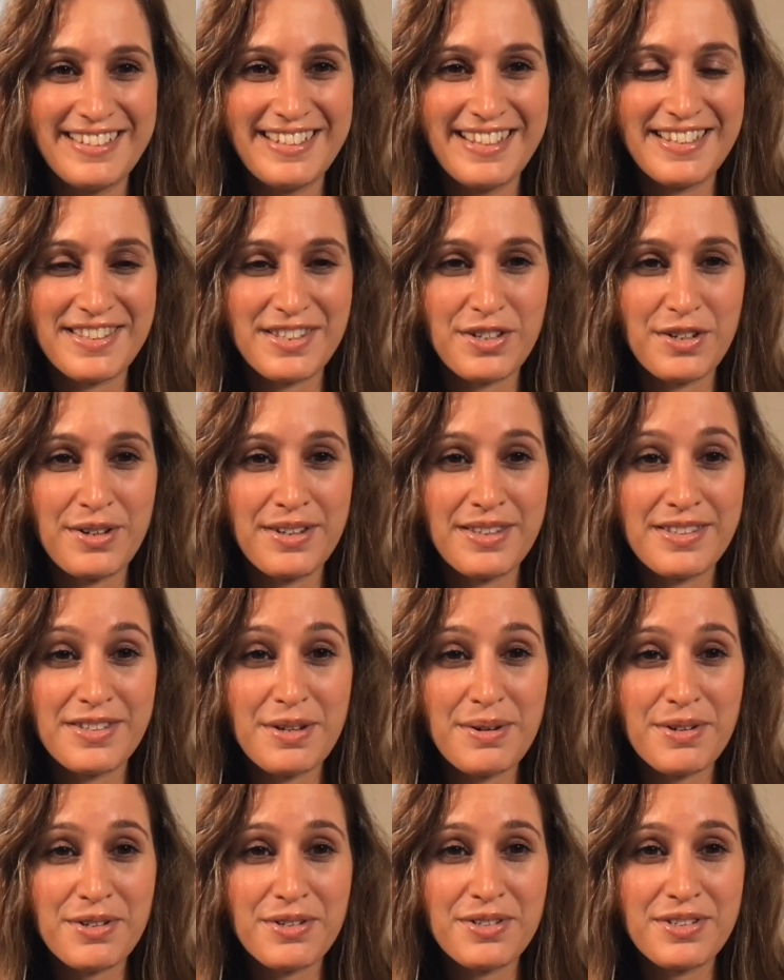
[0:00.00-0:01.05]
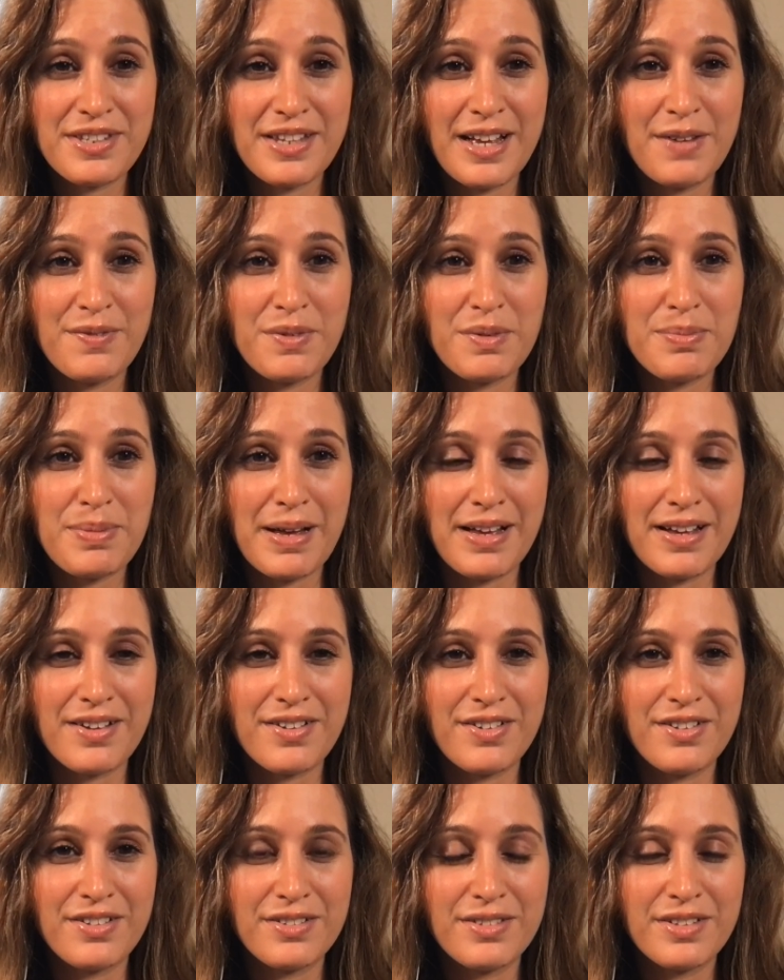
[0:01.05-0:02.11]
That's good. So good to have you
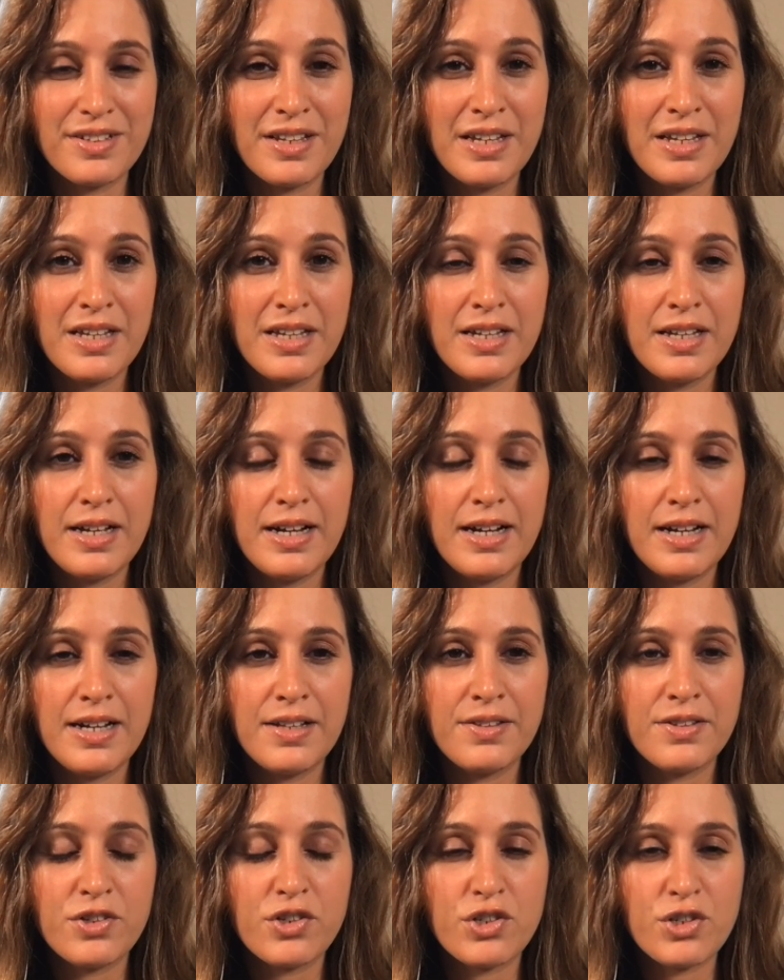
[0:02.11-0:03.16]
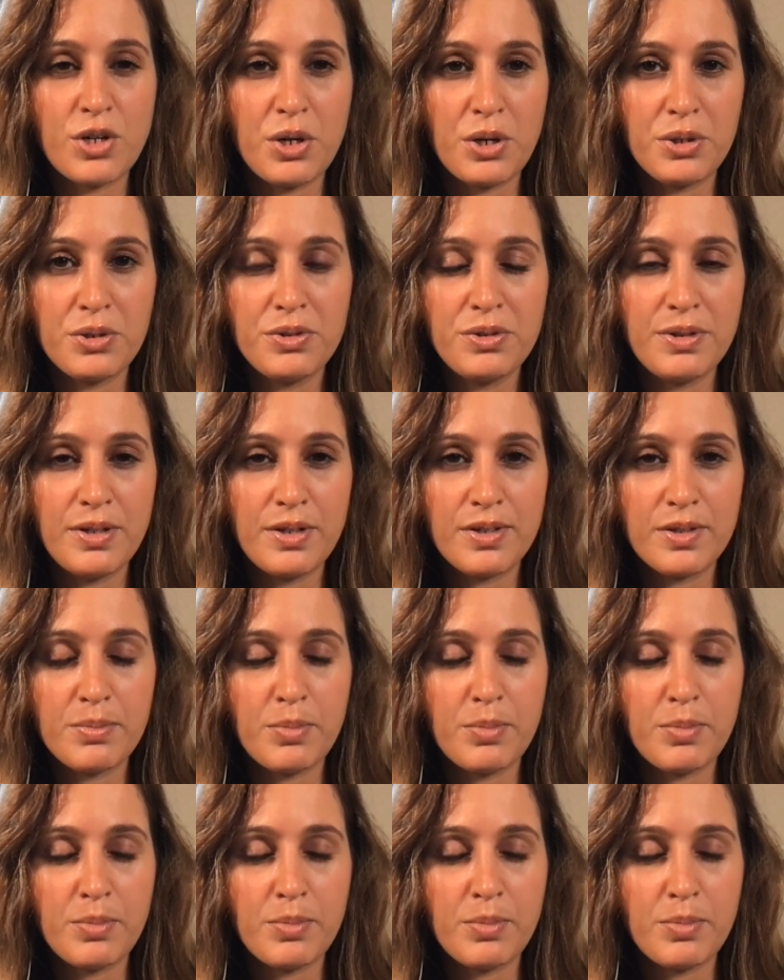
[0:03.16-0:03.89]
back on the show, on the